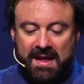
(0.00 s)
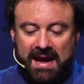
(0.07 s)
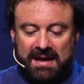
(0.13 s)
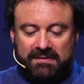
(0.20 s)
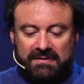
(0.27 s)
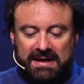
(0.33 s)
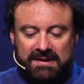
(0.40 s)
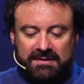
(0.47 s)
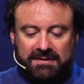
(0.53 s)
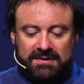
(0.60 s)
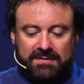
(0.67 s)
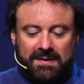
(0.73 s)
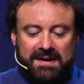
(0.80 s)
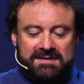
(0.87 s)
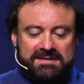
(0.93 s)
And a very good
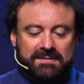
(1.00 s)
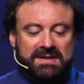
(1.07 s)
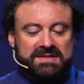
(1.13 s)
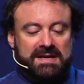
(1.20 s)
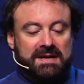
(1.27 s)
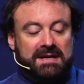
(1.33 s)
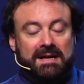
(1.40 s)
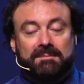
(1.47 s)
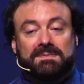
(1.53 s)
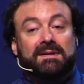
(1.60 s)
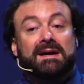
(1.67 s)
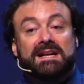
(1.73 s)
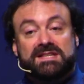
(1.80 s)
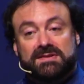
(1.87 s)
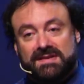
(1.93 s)
quote which can
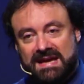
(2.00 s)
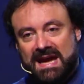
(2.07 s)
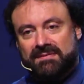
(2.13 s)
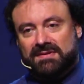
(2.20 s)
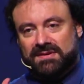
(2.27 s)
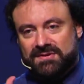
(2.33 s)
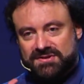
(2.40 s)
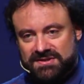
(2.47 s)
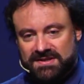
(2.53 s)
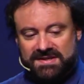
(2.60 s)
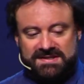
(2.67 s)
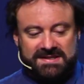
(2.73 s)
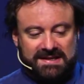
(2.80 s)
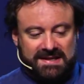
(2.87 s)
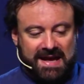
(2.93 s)
apply to the
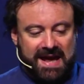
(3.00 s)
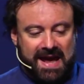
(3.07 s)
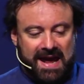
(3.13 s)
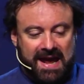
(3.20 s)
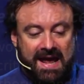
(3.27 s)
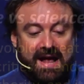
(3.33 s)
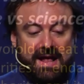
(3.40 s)
evolutionists today,